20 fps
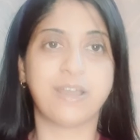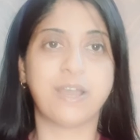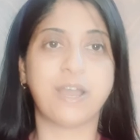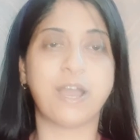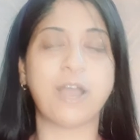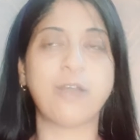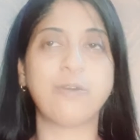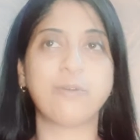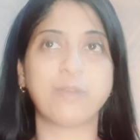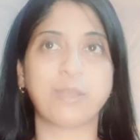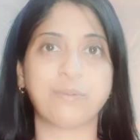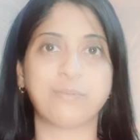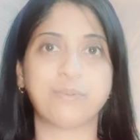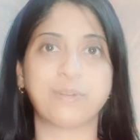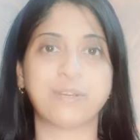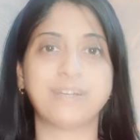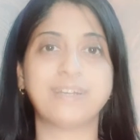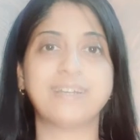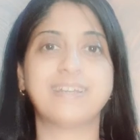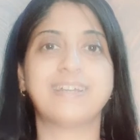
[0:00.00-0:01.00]

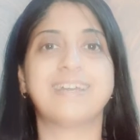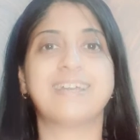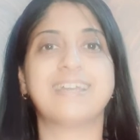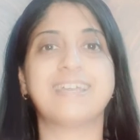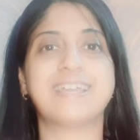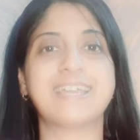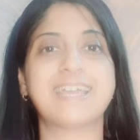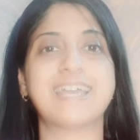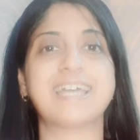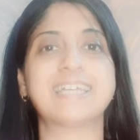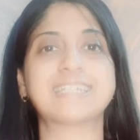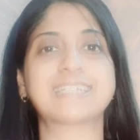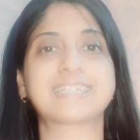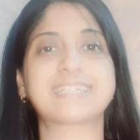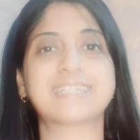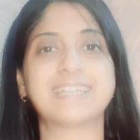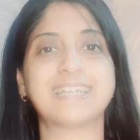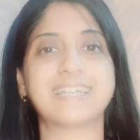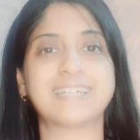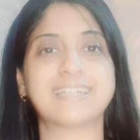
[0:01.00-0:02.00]
However, he has
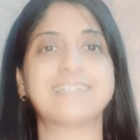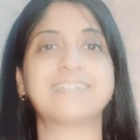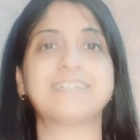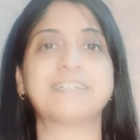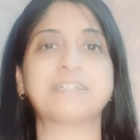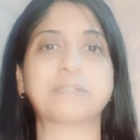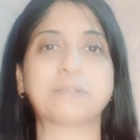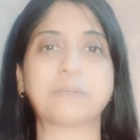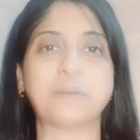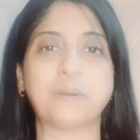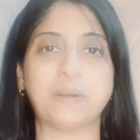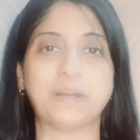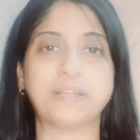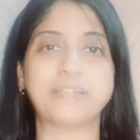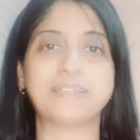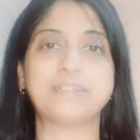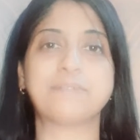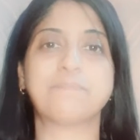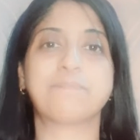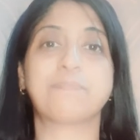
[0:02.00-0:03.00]
created a
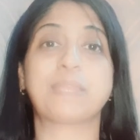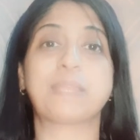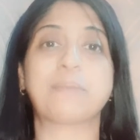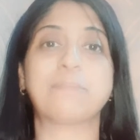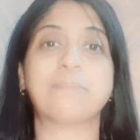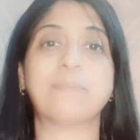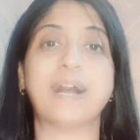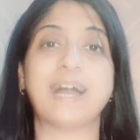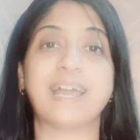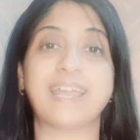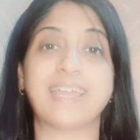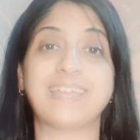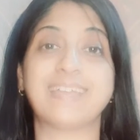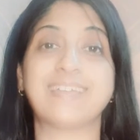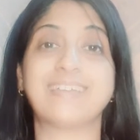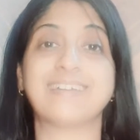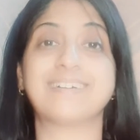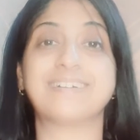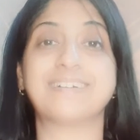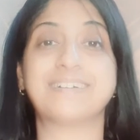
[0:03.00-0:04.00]
record
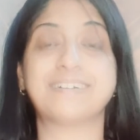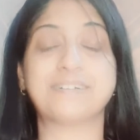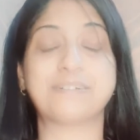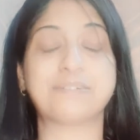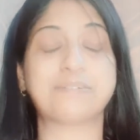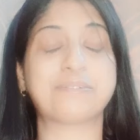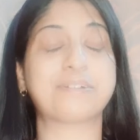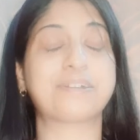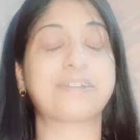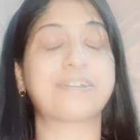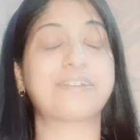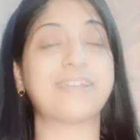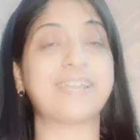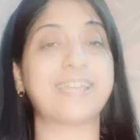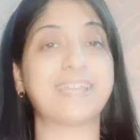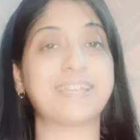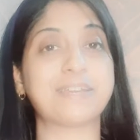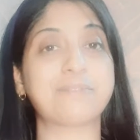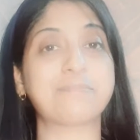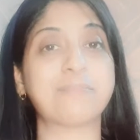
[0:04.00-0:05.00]
by
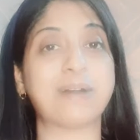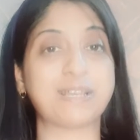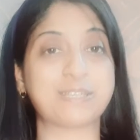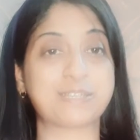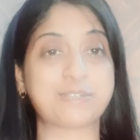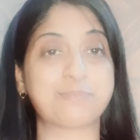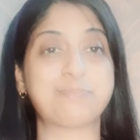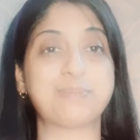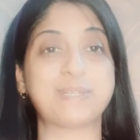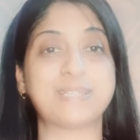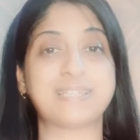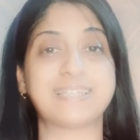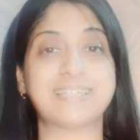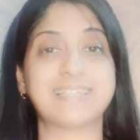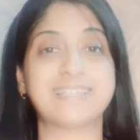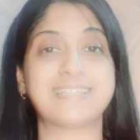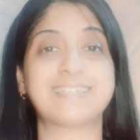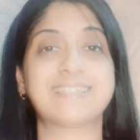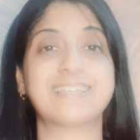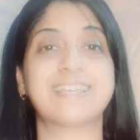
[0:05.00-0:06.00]
creating
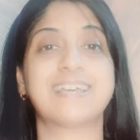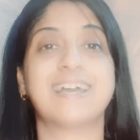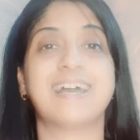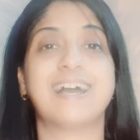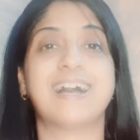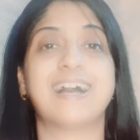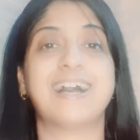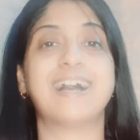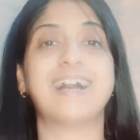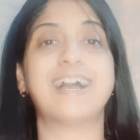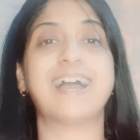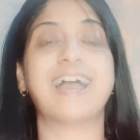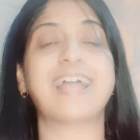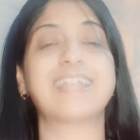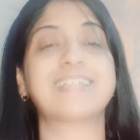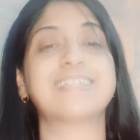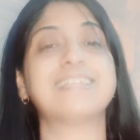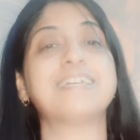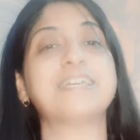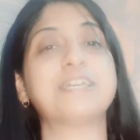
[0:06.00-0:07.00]
masterpieces
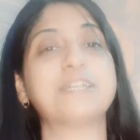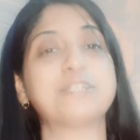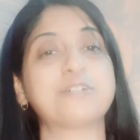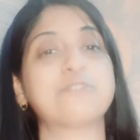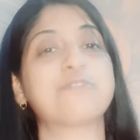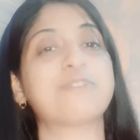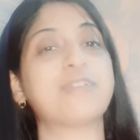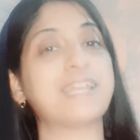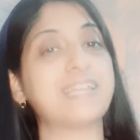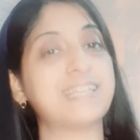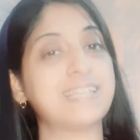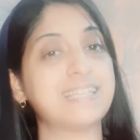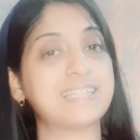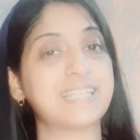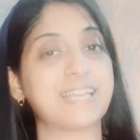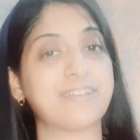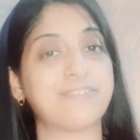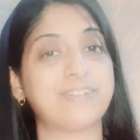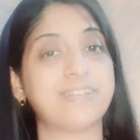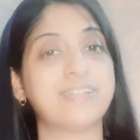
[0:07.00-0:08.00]
at the age of
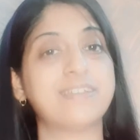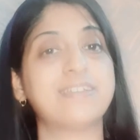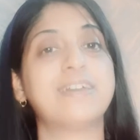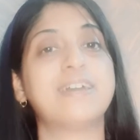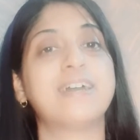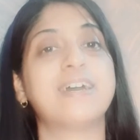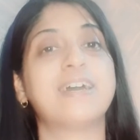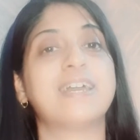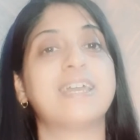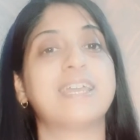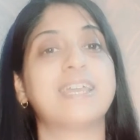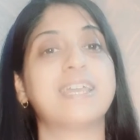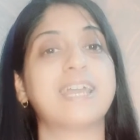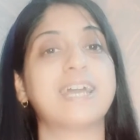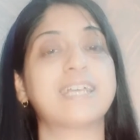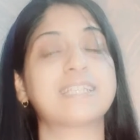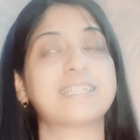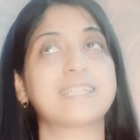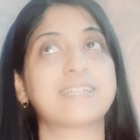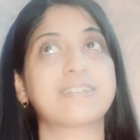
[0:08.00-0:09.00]
87. He
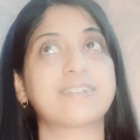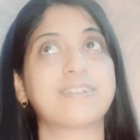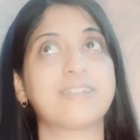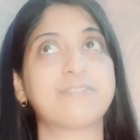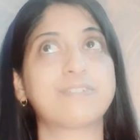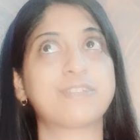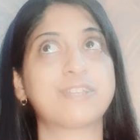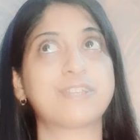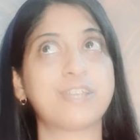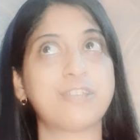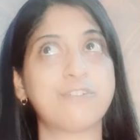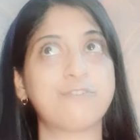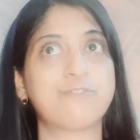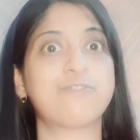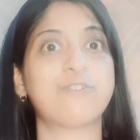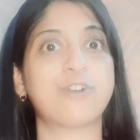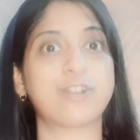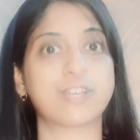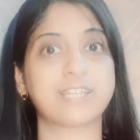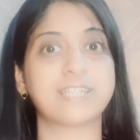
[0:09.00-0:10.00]
has engraved
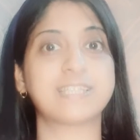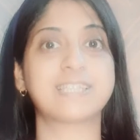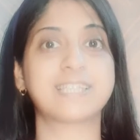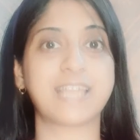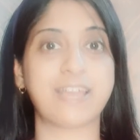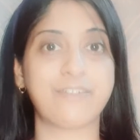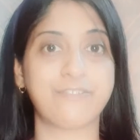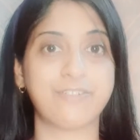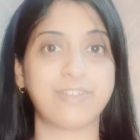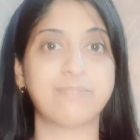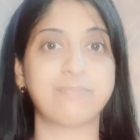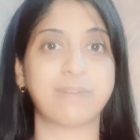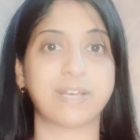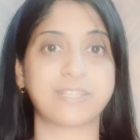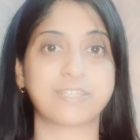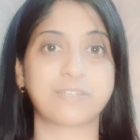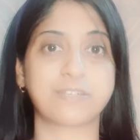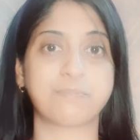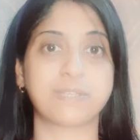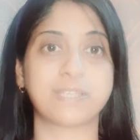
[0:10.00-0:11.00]
347
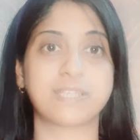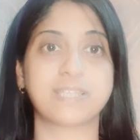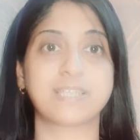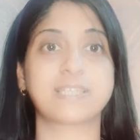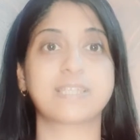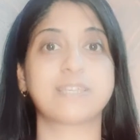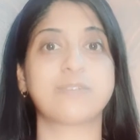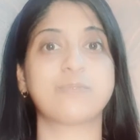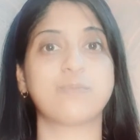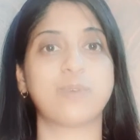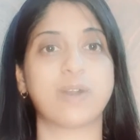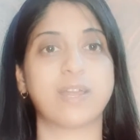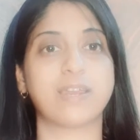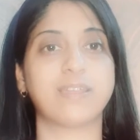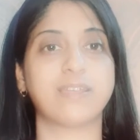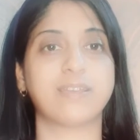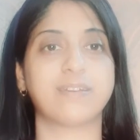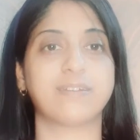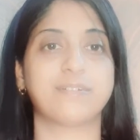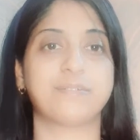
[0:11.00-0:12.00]
masterpieces in
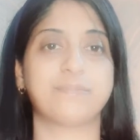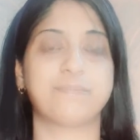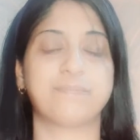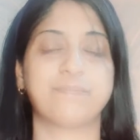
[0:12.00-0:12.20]
1 year.